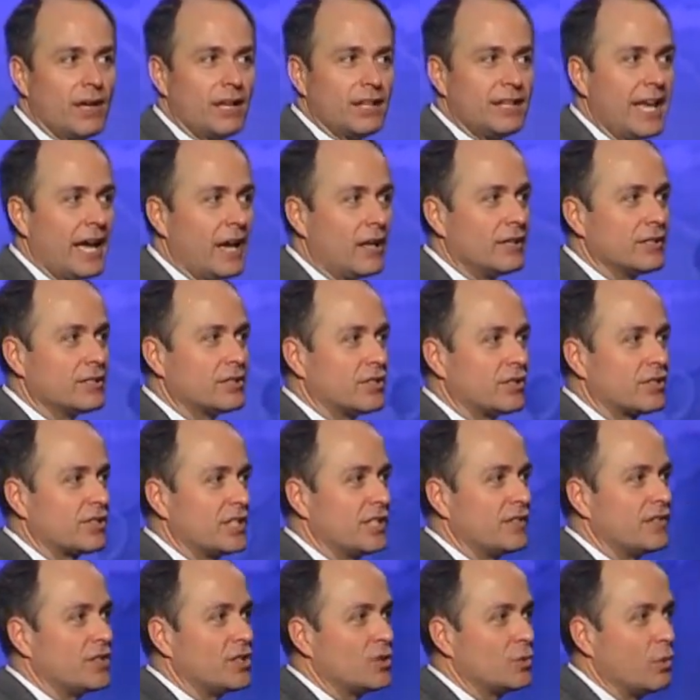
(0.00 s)
Now let's just
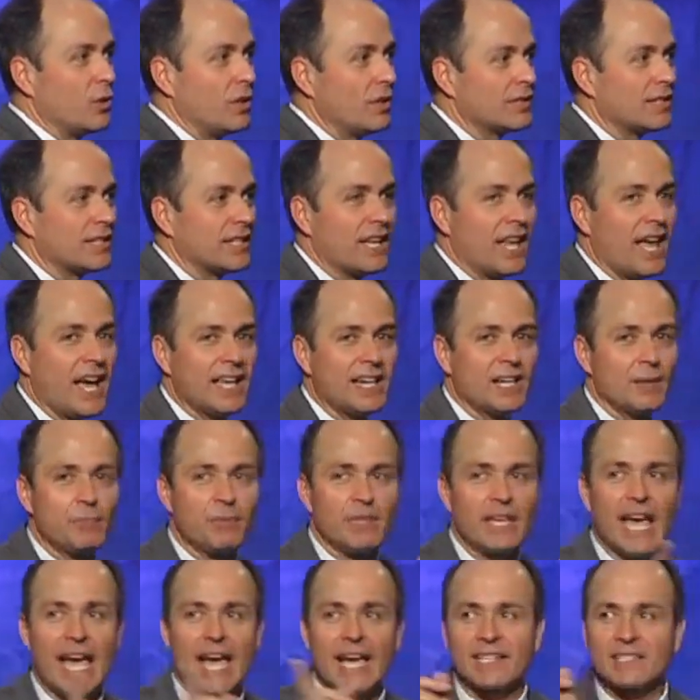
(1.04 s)
see if she's willing to line up
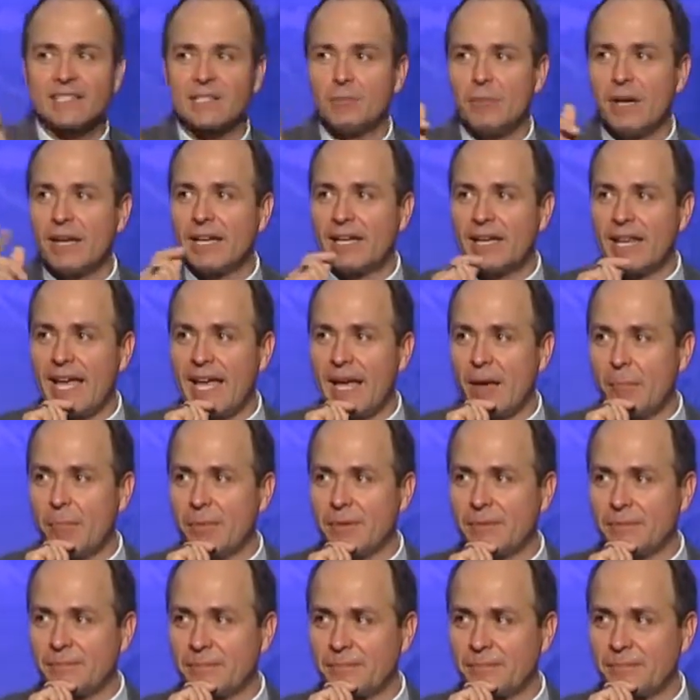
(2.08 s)
the acts to make it happen.